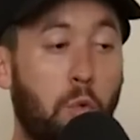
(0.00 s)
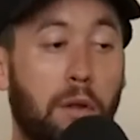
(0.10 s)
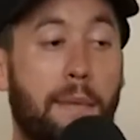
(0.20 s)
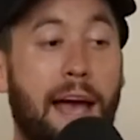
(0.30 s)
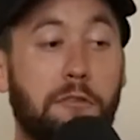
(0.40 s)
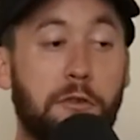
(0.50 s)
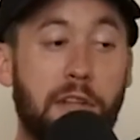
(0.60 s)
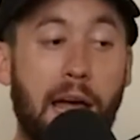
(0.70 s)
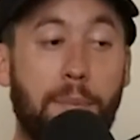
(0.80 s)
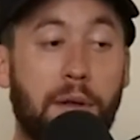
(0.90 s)
will Max
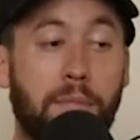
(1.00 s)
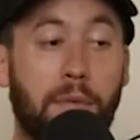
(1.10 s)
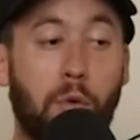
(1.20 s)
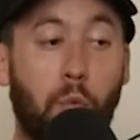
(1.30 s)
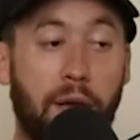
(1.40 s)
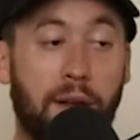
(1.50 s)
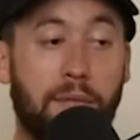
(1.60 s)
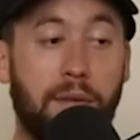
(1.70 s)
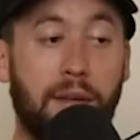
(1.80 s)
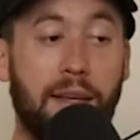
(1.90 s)
Verstappen win
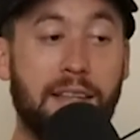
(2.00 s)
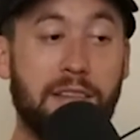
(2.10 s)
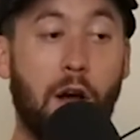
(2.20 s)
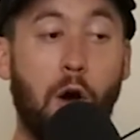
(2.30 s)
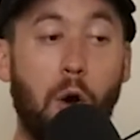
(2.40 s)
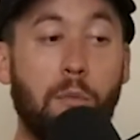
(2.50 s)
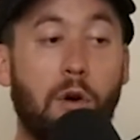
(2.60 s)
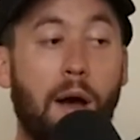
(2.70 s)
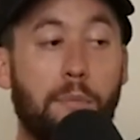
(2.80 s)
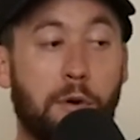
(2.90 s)
his home
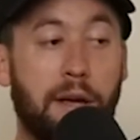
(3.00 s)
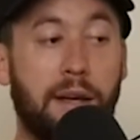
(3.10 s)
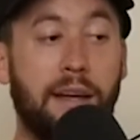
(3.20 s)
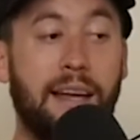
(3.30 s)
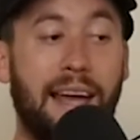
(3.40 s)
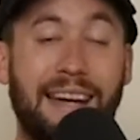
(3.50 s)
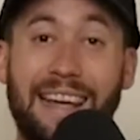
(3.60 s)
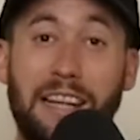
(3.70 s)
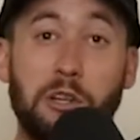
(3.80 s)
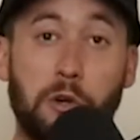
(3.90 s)
Grand Prix and
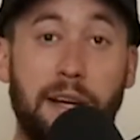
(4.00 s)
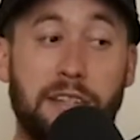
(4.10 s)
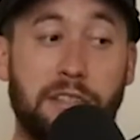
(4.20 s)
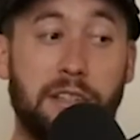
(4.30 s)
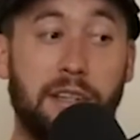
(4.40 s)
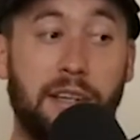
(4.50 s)
increase